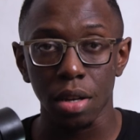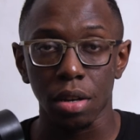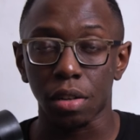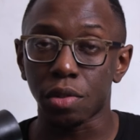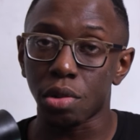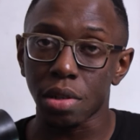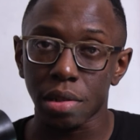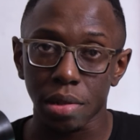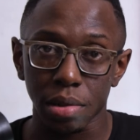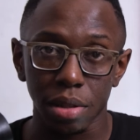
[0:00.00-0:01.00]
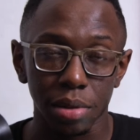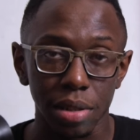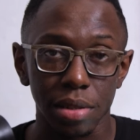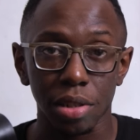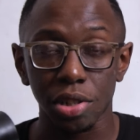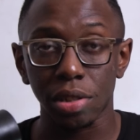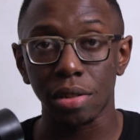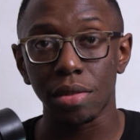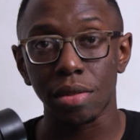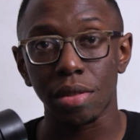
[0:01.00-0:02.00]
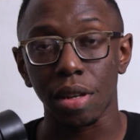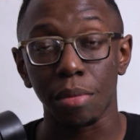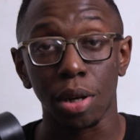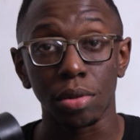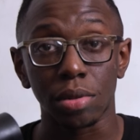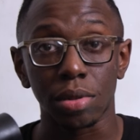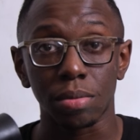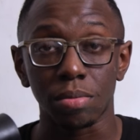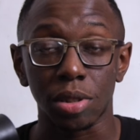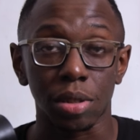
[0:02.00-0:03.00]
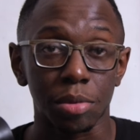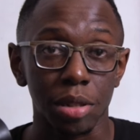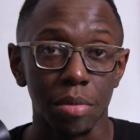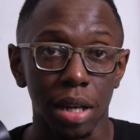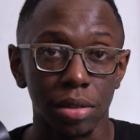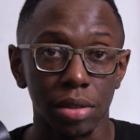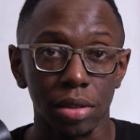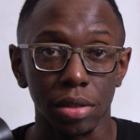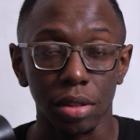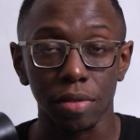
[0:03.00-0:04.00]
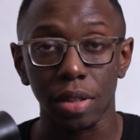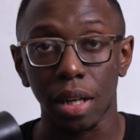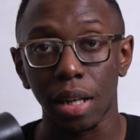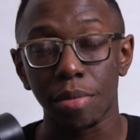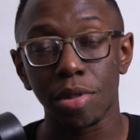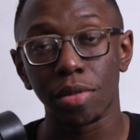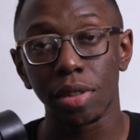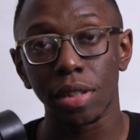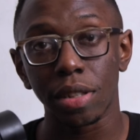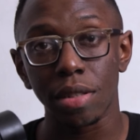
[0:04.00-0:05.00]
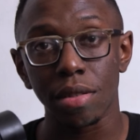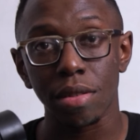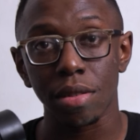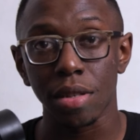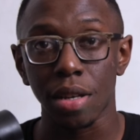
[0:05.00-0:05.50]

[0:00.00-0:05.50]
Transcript: Of course, there were discussions about the subject matter of the Calypsonians,